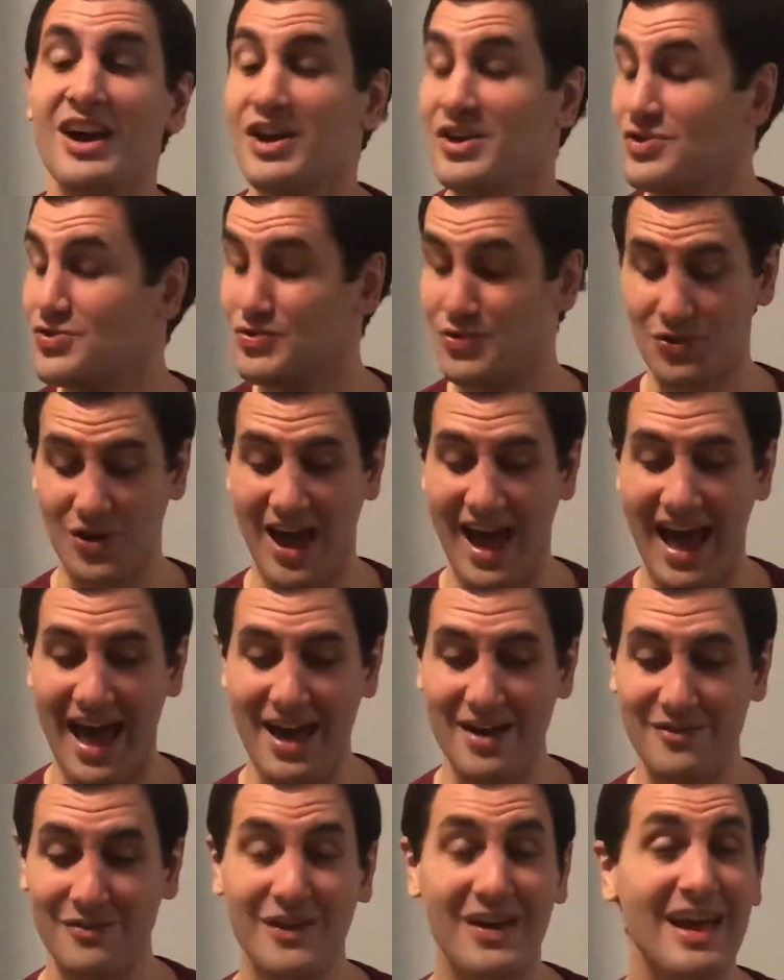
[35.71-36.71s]
You could
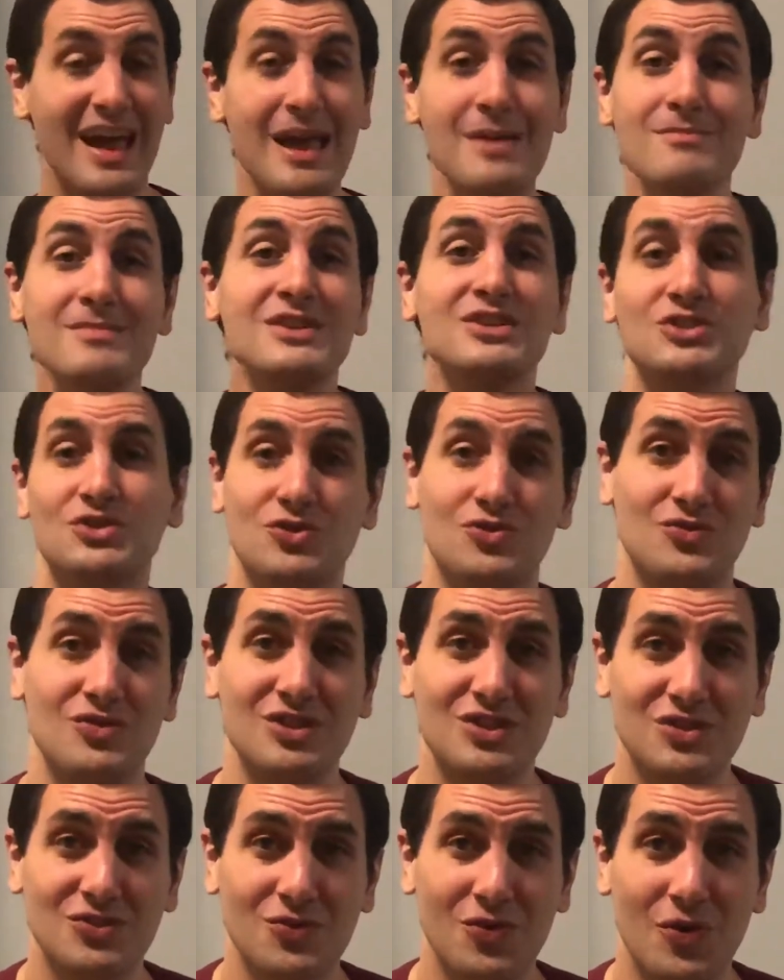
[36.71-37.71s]
have a mystery
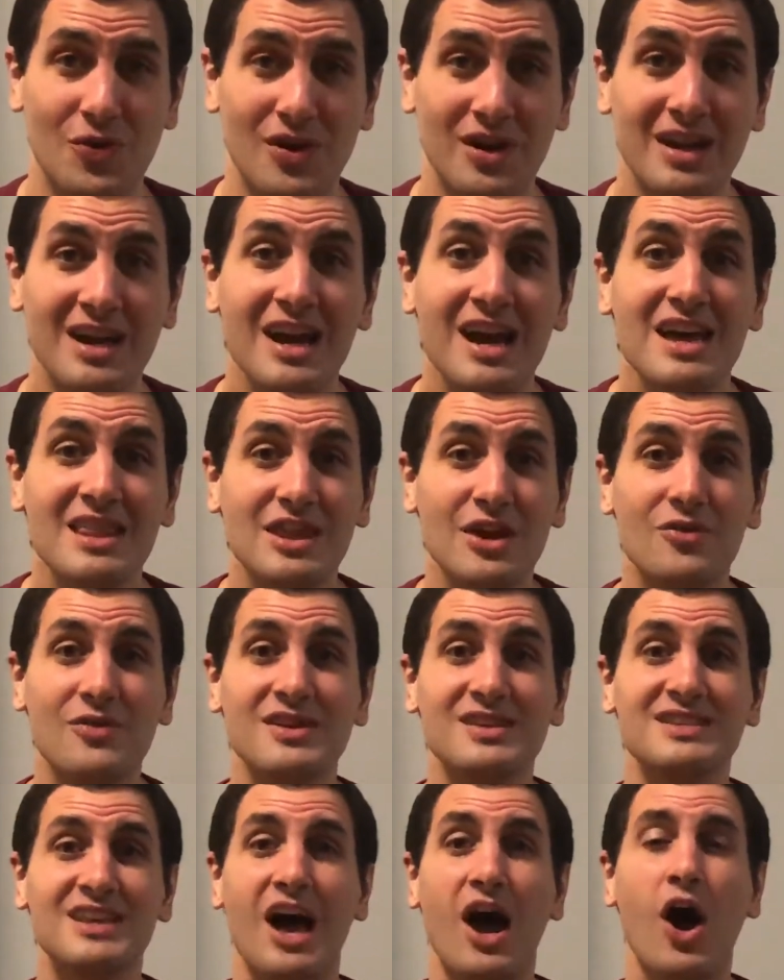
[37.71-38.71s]
story. There
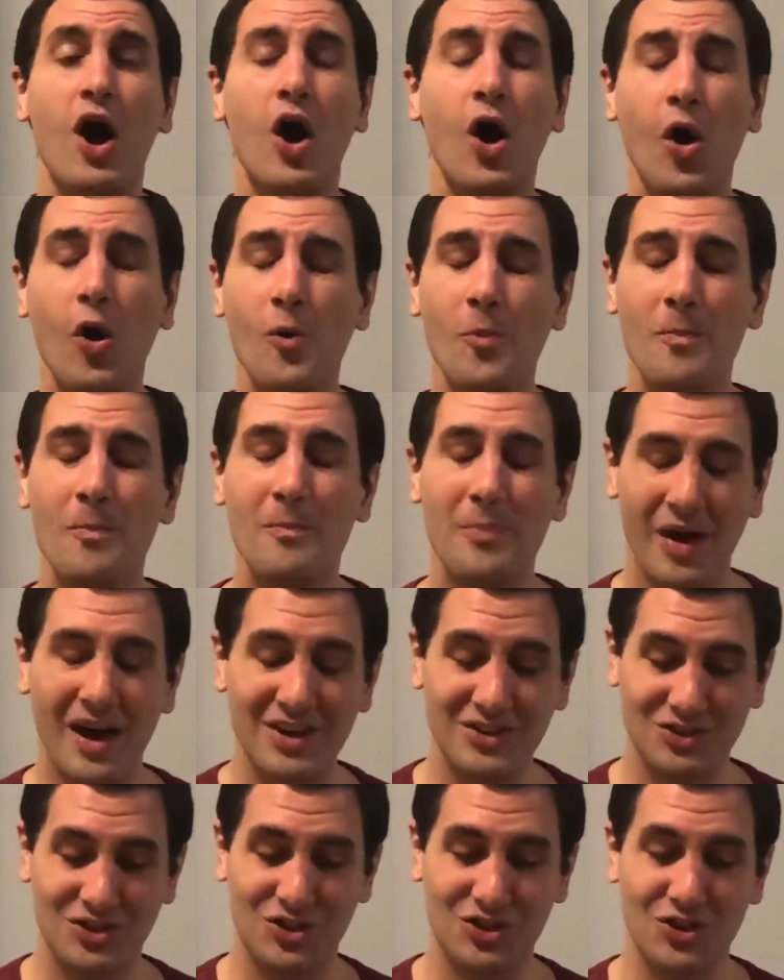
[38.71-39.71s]
is a whole
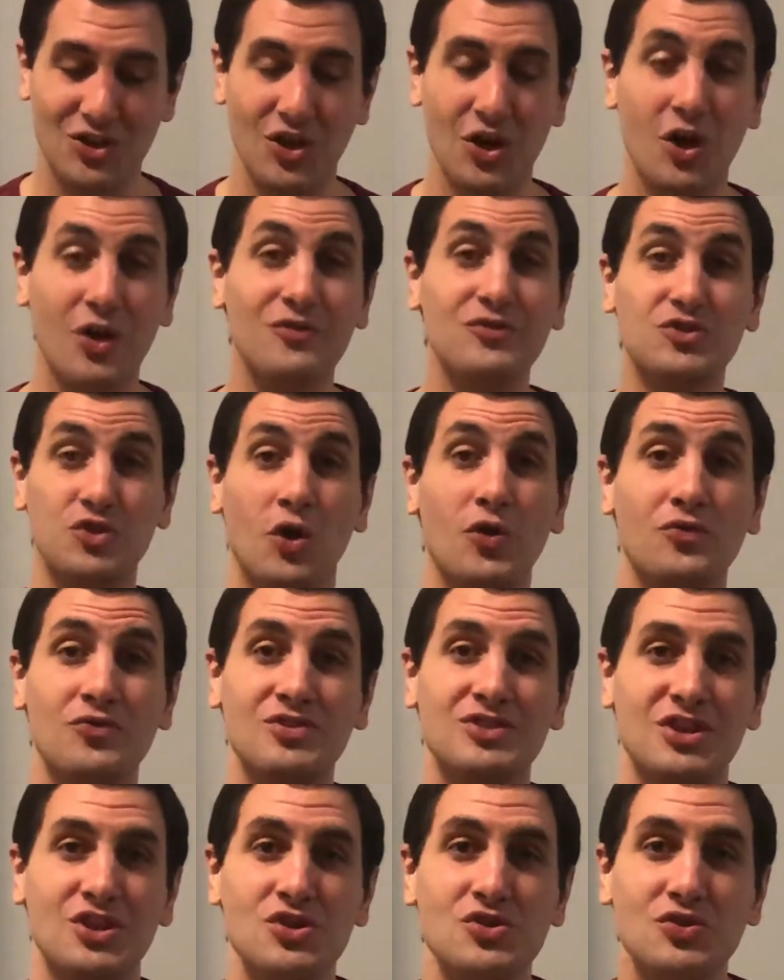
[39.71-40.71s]
bunch of
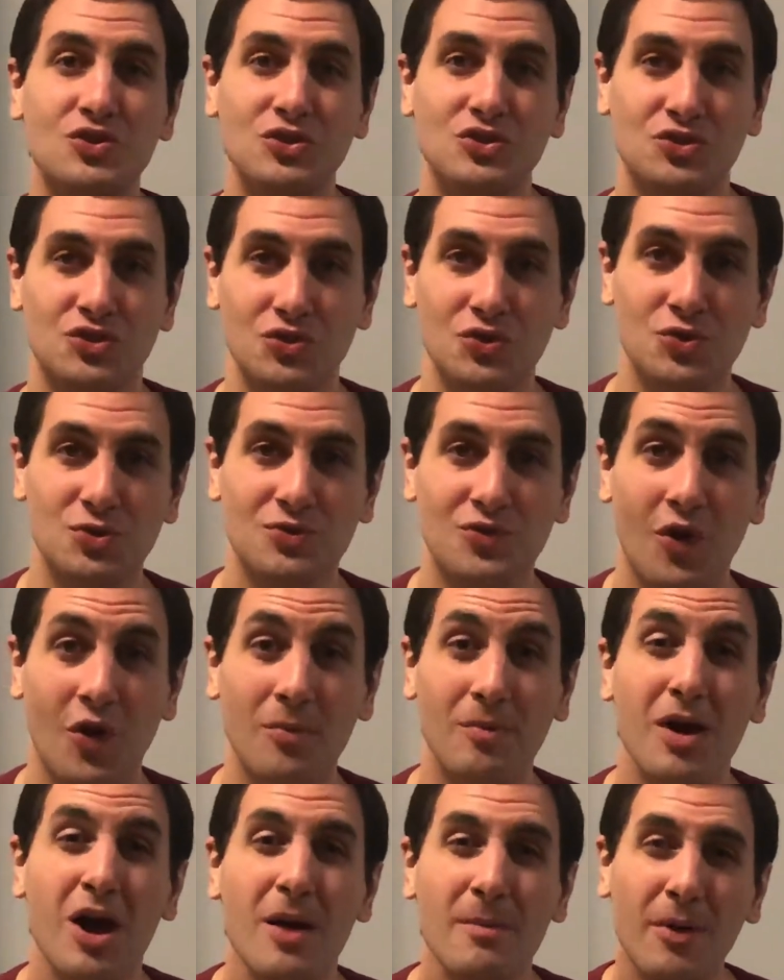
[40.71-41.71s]
genres that you can choose
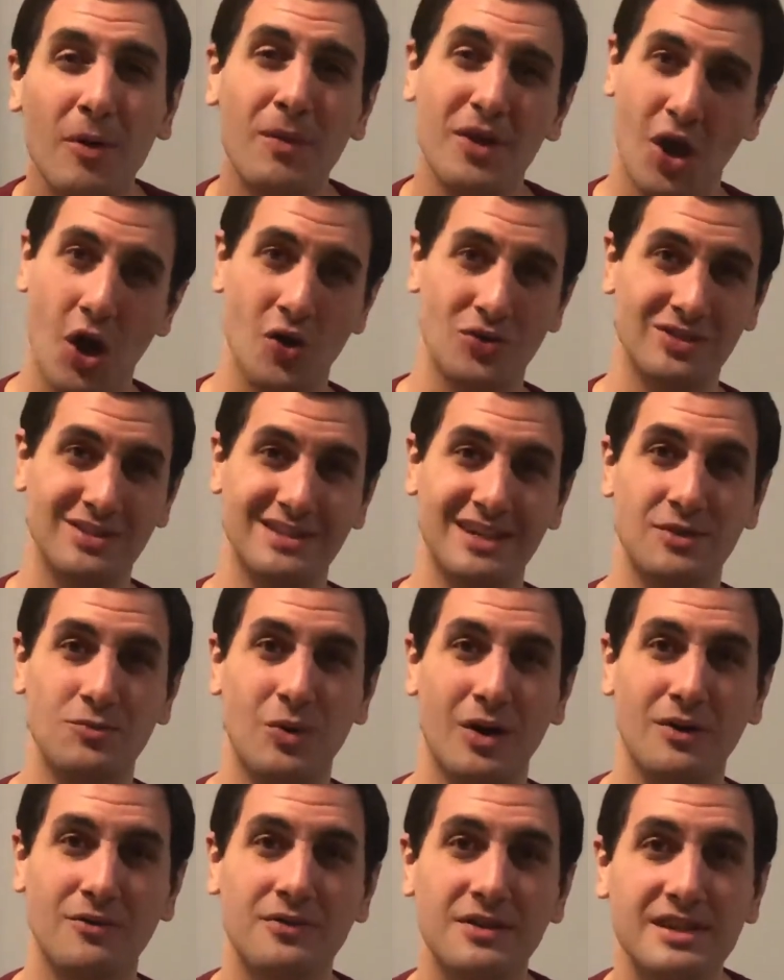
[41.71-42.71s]
from, but we only need
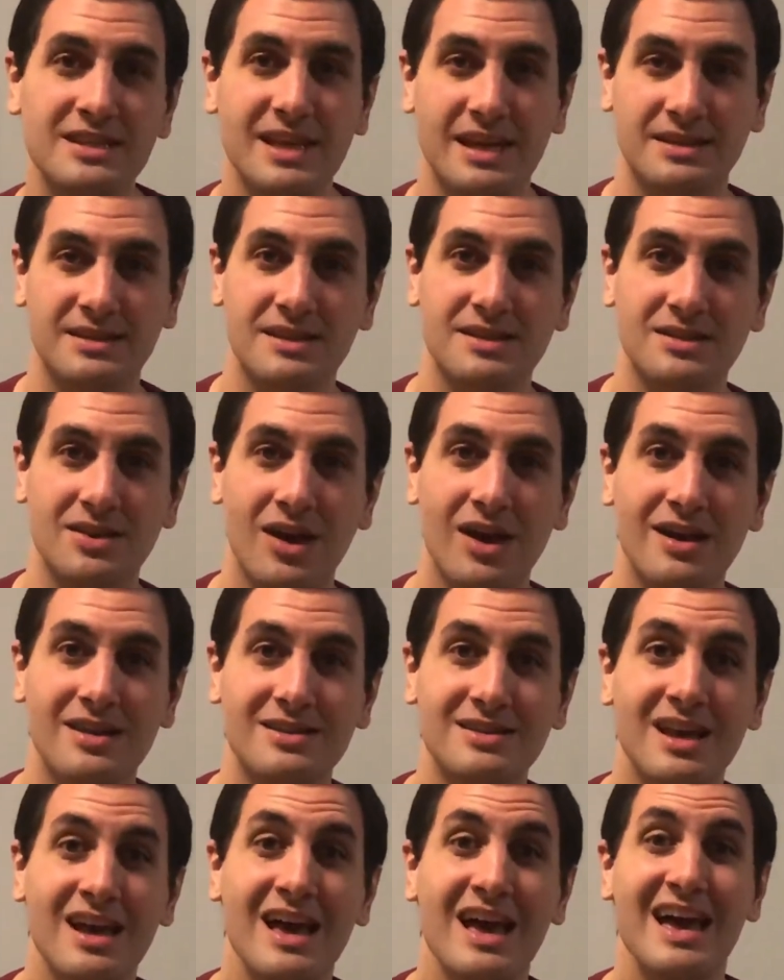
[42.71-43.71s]
one for this exercise.